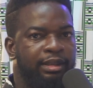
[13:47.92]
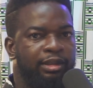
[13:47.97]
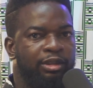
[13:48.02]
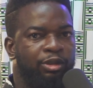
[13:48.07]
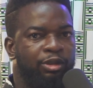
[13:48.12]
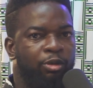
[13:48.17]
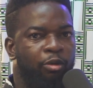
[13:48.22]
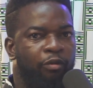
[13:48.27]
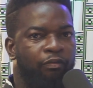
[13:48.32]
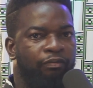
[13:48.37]

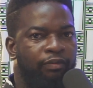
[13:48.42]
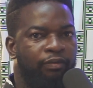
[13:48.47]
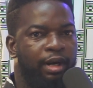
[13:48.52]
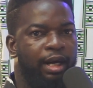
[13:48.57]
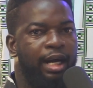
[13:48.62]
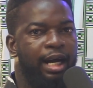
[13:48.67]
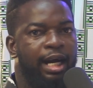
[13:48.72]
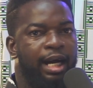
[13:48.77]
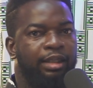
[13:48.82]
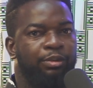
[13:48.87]
so far,
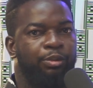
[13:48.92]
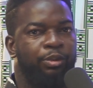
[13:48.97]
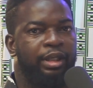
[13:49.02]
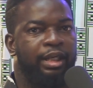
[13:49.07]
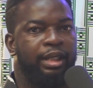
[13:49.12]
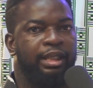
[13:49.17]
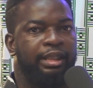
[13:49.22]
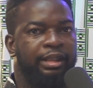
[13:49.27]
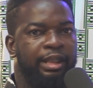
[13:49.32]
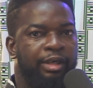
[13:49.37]
and we are
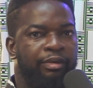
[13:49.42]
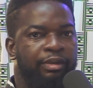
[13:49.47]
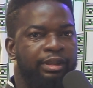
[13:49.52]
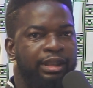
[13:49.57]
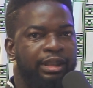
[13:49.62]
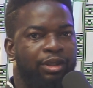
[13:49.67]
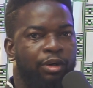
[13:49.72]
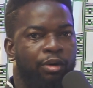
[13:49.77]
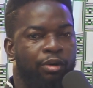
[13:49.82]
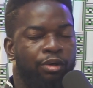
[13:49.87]
nearing the
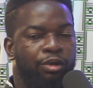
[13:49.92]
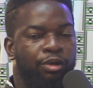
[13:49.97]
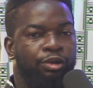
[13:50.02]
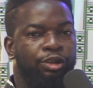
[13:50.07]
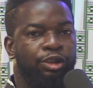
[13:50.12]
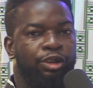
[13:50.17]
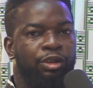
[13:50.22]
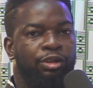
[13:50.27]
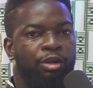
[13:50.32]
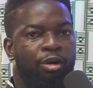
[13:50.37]

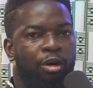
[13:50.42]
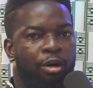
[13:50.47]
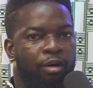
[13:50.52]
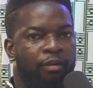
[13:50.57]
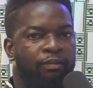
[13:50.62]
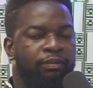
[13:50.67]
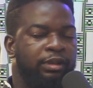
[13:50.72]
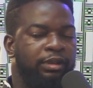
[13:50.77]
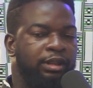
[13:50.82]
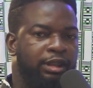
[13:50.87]
conclusion of
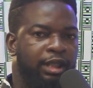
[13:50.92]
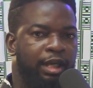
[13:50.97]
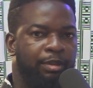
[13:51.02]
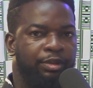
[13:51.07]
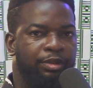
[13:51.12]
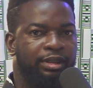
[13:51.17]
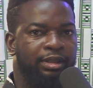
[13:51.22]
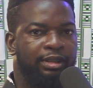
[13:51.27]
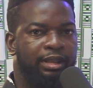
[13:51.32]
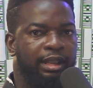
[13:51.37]
the
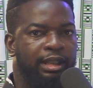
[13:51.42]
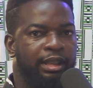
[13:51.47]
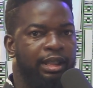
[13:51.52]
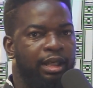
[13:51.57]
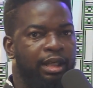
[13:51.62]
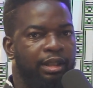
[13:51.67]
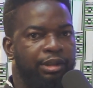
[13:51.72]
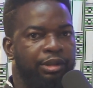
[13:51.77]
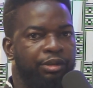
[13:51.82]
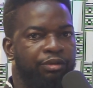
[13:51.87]
Champions League and
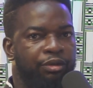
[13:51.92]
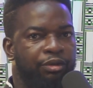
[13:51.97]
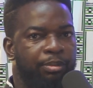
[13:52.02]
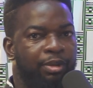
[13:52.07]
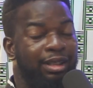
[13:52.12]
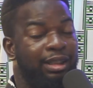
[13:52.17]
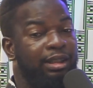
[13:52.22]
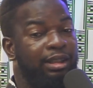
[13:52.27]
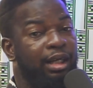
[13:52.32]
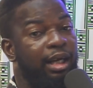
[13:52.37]
the Europa
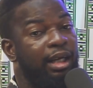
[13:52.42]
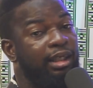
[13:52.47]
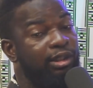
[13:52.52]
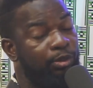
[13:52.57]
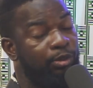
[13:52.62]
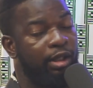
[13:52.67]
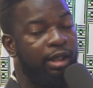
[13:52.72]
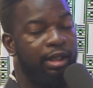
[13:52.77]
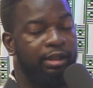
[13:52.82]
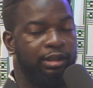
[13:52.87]
League, as well
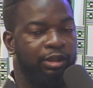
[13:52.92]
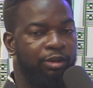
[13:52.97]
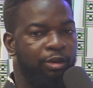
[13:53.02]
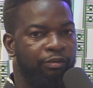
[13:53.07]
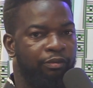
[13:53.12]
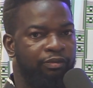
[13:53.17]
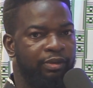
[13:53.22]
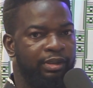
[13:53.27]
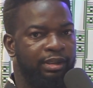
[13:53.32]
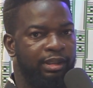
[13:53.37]
as the
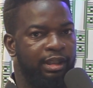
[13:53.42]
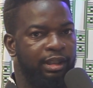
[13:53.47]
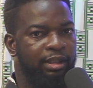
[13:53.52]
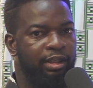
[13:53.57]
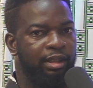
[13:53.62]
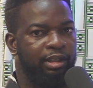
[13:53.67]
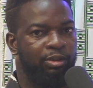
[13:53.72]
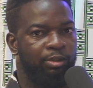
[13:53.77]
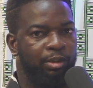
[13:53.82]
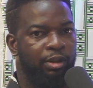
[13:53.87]
Conference League as
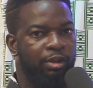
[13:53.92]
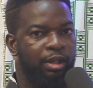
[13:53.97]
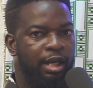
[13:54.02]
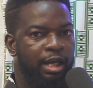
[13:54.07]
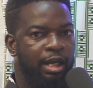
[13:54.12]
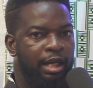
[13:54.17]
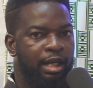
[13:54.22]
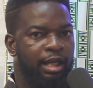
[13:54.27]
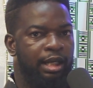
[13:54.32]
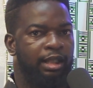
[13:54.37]
well.
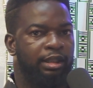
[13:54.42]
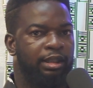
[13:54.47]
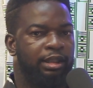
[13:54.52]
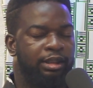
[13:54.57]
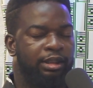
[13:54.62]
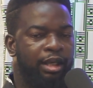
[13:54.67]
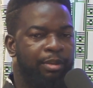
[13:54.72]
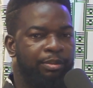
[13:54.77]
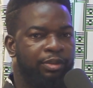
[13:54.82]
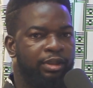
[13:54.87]
In the
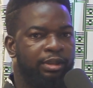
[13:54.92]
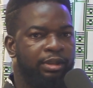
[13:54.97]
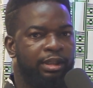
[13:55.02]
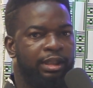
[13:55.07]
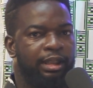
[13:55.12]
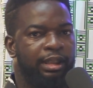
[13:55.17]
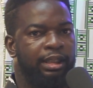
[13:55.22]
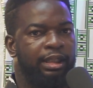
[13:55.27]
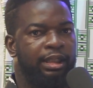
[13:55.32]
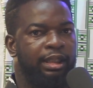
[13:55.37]
Champions
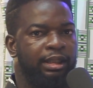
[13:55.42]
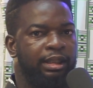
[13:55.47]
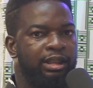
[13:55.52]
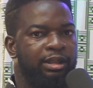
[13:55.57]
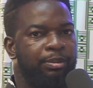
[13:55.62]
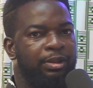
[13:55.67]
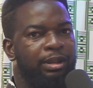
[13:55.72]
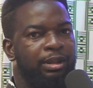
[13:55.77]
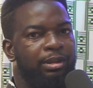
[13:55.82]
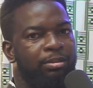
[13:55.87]
League, it's
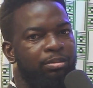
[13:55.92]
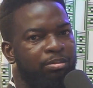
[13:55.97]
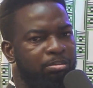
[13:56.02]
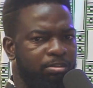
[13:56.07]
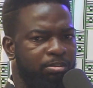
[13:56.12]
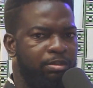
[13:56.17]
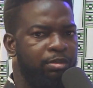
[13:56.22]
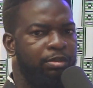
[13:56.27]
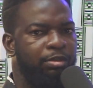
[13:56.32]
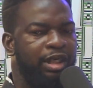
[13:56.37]
been
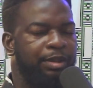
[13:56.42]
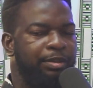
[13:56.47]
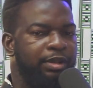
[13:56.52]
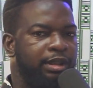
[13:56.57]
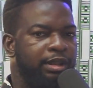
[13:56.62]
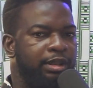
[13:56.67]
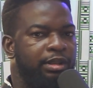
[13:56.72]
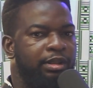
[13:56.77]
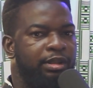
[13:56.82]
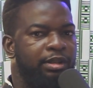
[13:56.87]
maybe
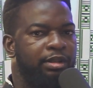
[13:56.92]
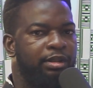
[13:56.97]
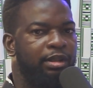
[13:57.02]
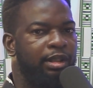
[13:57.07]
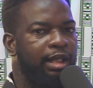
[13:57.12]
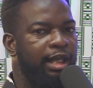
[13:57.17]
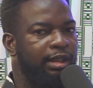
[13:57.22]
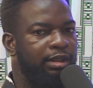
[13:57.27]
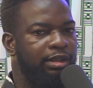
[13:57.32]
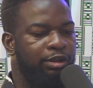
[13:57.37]

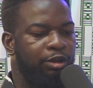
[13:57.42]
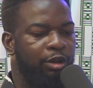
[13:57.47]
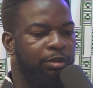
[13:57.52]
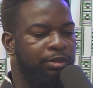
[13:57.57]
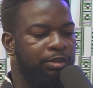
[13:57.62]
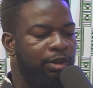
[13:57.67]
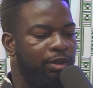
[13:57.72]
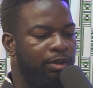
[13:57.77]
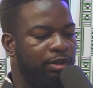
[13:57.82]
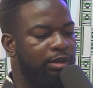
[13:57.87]
like the top
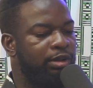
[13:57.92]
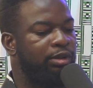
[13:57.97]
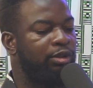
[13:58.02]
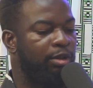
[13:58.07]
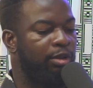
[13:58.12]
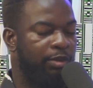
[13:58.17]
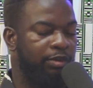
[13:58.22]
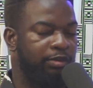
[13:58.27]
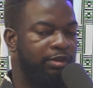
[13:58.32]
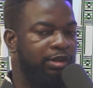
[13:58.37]
dogs, some
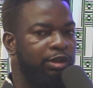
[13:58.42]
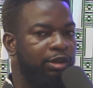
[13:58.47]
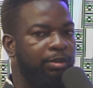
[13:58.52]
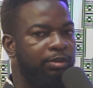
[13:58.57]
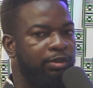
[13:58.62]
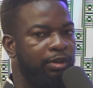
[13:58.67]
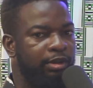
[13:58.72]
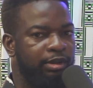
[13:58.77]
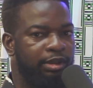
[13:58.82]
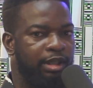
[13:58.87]
of the top
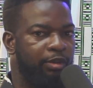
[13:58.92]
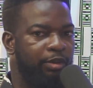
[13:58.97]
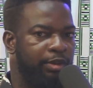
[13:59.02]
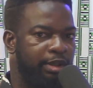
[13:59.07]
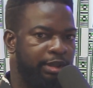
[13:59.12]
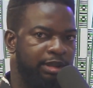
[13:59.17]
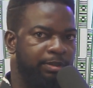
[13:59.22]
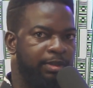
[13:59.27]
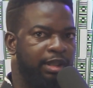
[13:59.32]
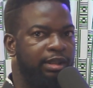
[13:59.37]
dogs that we
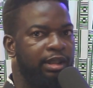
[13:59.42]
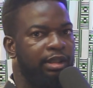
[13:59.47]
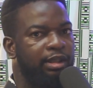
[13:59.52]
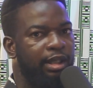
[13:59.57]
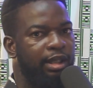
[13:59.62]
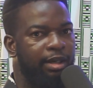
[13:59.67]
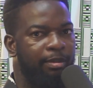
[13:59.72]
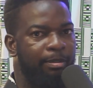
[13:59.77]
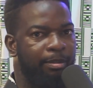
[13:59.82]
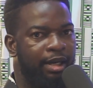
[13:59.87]
expected are
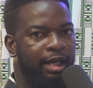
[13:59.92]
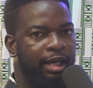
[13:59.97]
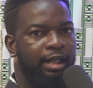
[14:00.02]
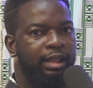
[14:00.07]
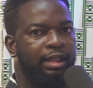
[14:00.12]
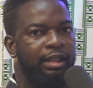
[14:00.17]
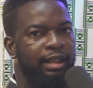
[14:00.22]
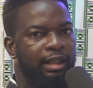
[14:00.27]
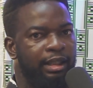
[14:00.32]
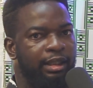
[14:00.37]
back
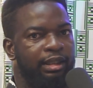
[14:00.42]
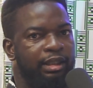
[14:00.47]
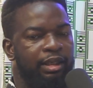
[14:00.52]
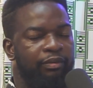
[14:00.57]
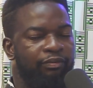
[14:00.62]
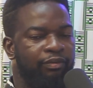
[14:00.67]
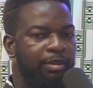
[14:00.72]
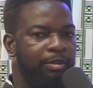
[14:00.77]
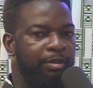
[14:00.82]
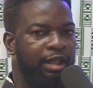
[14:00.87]
in a
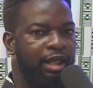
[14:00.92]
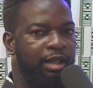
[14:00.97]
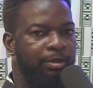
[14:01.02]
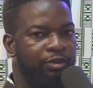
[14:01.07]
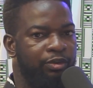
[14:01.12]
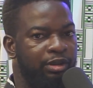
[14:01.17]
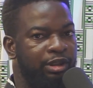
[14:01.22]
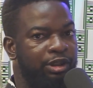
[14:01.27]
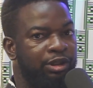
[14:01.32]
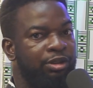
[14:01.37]
familiar
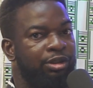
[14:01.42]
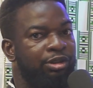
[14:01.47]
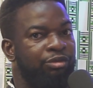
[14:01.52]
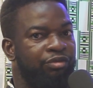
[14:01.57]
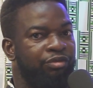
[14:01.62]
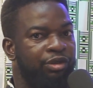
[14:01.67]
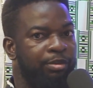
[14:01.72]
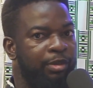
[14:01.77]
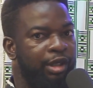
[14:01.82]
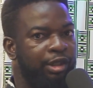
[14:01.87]
position. Real
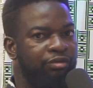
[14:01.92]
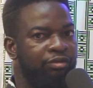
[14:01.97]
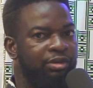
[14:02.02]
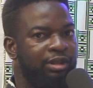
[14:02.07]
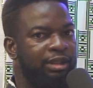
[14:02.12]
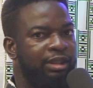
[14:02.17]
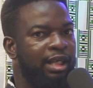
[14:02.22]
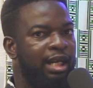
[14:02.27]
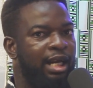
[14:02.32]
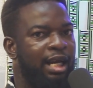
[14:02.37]
Madrid
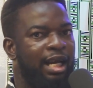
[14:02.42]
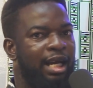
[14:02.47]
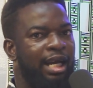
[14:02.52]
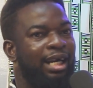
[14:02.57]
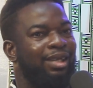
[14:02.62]
are